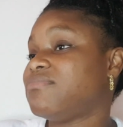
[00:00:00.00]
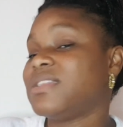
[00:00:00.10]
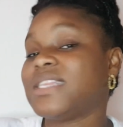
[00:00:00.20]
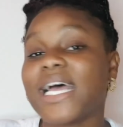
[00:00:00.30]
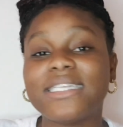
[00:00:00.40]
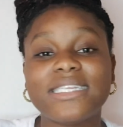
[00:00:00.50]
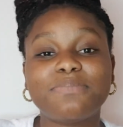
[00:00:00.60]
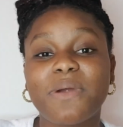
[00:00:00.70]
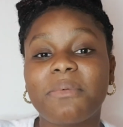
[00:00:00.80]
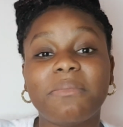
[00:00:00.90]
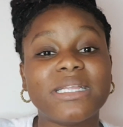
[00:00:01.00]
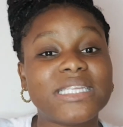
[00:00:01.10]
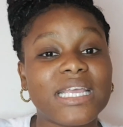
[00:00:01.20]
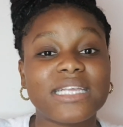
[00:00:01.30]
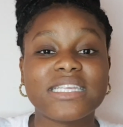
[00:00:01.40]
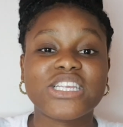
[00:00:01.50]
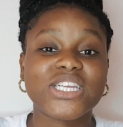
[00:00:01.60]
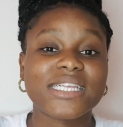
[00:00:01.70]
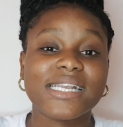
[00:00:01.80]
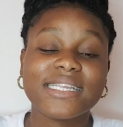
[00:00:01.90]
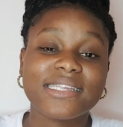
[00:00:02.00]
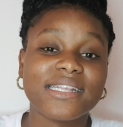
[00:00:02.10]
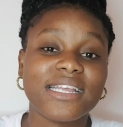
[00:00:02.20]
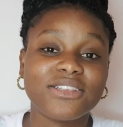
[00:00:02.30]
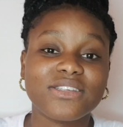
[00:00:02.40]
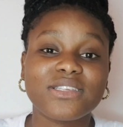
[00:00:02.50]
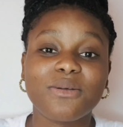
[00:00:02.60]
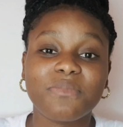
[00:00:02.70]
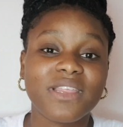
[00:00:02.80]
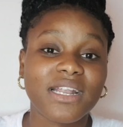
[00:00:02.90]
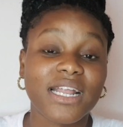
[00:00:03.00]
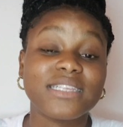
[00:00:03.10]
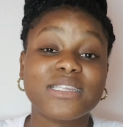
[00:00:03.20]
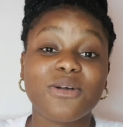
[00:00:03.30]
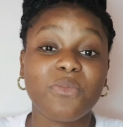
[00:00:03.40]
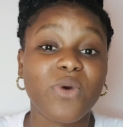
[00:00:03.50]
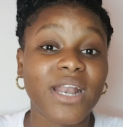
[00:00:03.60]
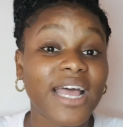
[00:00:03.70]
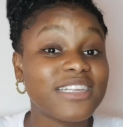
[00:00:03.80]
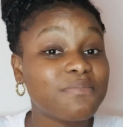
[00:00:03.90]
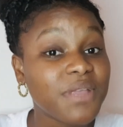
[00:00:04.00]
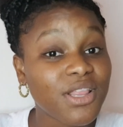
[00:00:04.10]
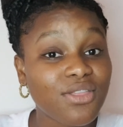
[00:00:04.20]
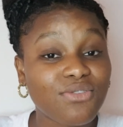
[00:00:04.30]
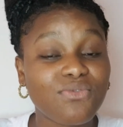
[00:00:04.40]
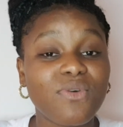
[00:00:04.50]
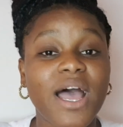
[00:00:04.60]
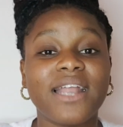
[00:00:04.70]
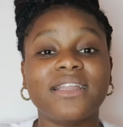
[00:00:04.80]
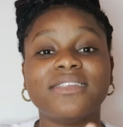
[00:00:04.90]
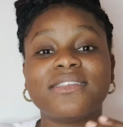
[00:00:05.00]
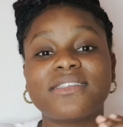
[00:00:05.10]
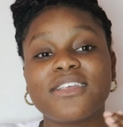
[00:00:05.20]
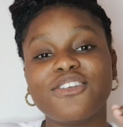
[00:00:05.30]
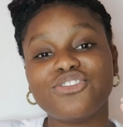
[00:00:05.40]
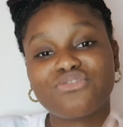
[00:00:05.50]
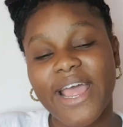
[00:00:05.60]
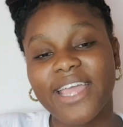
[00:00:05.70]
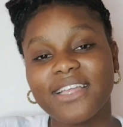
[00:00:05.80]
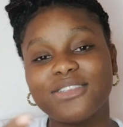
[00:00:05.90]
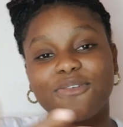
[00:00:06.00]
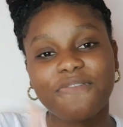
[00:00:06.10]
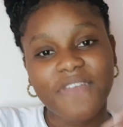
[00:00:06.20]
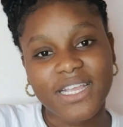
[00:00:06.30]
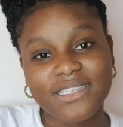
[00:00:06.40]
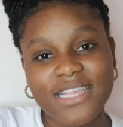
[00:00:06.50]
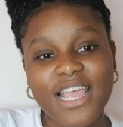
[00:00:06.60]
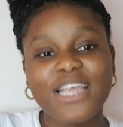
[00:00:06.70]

that probably takes is just listening to something that someone has been through and is trying to fix.